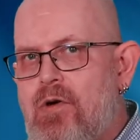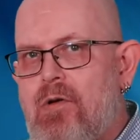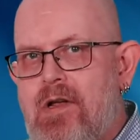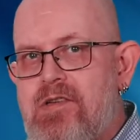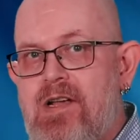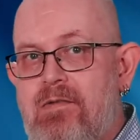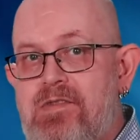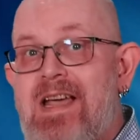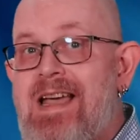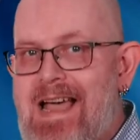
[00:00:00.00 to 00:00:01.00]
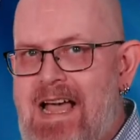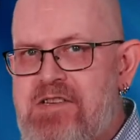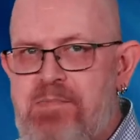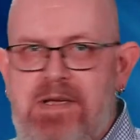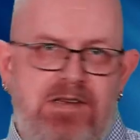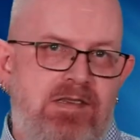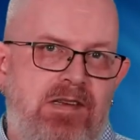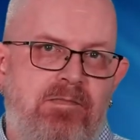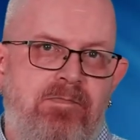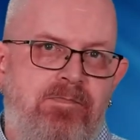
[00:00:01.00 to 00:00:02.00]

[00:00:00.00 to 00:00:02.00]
call ourselves Aspies.